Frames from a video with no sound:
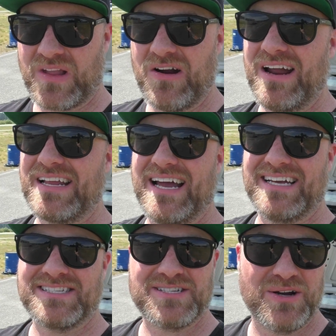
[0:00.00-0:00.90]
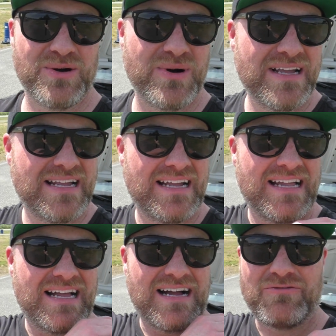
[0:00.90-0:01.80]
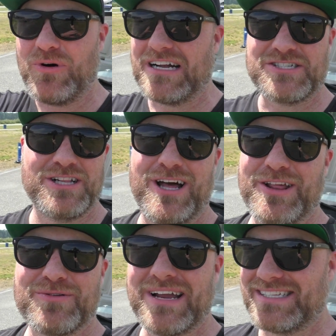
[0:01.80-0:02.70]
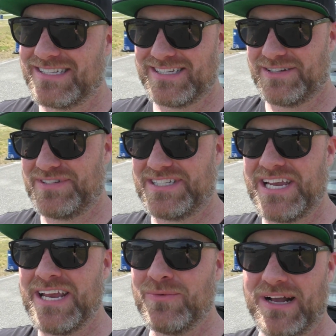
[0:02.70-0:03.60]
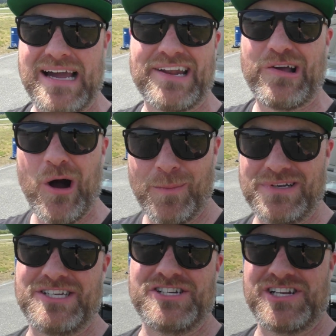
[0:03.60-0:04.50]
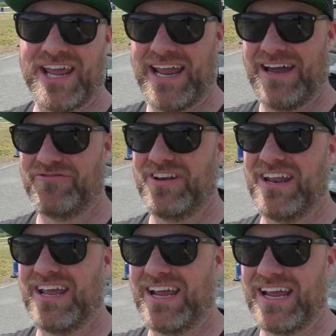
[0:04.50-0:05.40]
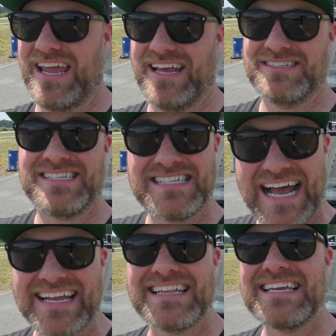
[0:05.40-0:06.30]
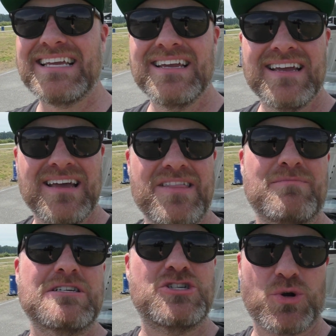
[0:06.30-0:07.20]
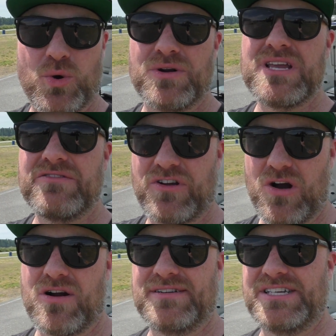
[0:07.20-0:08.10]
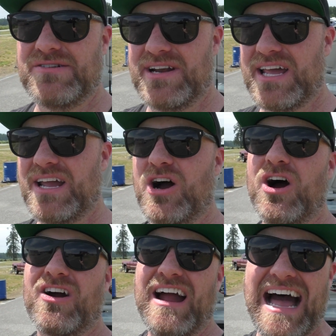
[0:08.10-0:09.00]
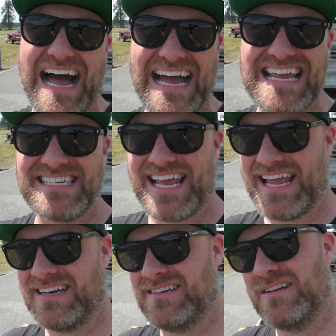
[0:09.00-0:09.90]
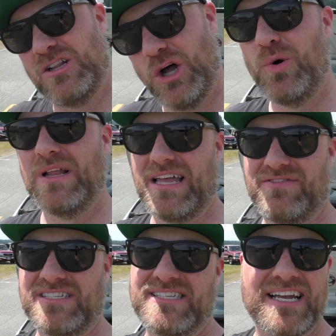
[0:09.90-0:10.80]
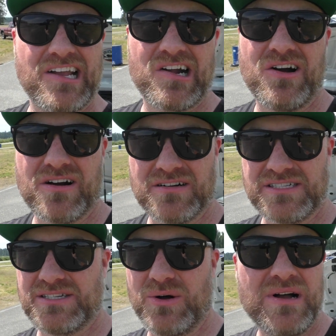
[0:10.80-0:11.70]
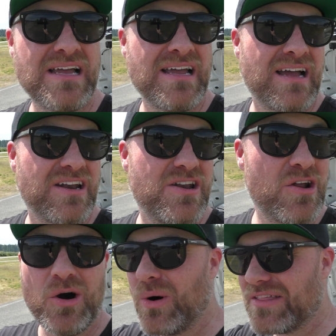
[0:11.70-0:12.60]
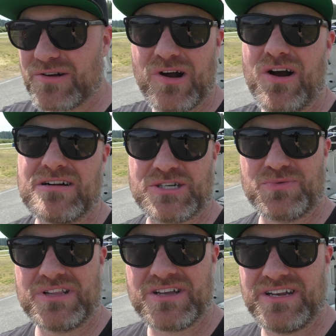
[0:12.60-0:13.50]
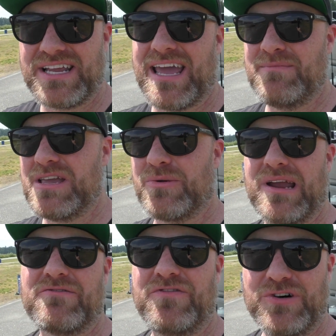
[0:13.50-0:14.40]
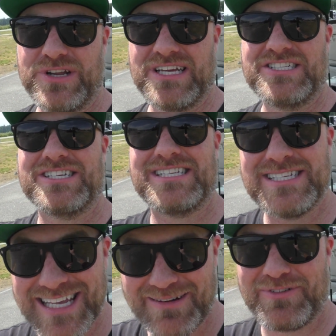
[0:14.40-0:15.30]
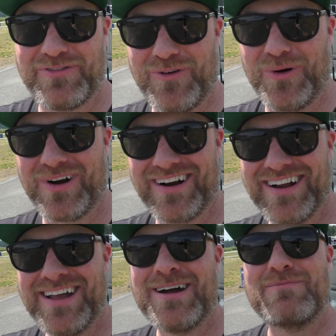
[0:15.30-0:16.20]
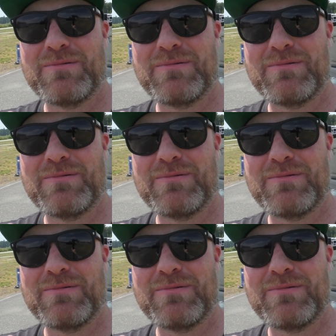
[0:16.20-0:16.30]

All right guys, so I've watched a lot of the races, I've seen what kind of competition I have today, and sadly, the majority of cars here today are high 10, low 11 second cars. So no other cars are really gonna get me great footage except for my